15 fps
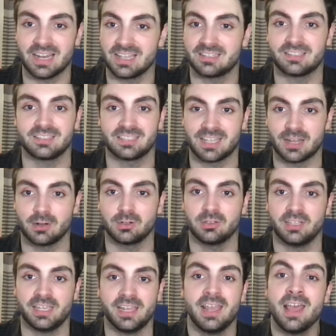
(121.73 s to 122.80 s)

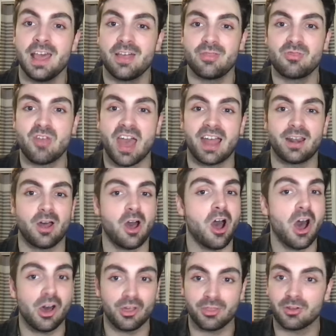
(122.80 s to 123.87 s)
necessarily that
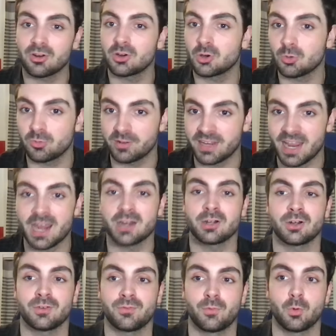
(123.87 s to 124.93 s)
other
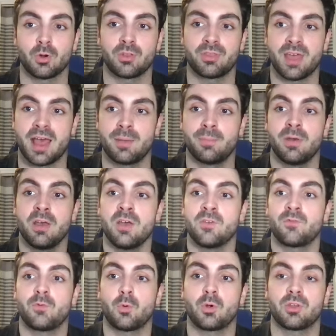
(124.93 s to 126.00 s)
creator for them
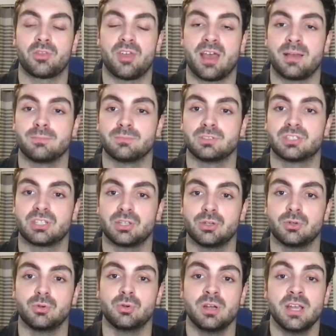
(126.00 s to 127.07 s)
for them
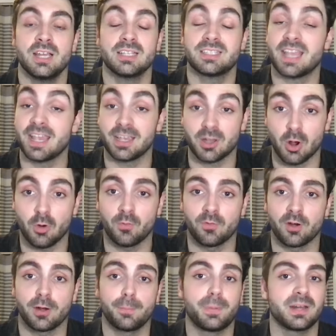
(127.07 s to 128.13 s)
to take
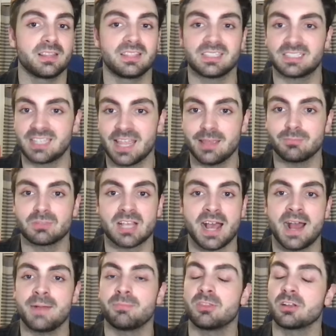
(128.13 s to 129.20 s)
over. But at the same
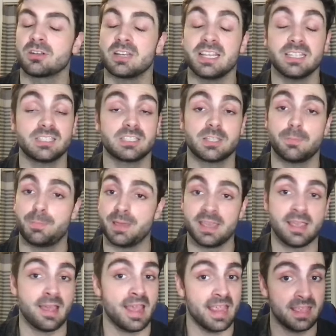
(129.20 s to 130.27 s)
time, there needs to
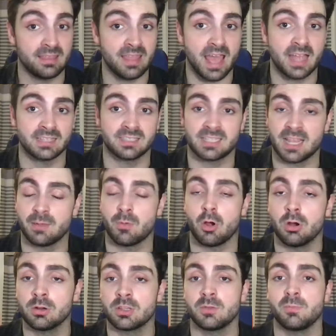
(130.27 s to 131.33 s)
be, in that same
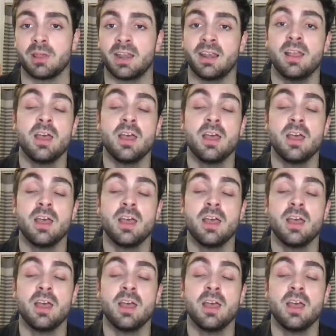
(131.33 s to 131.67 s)
argument,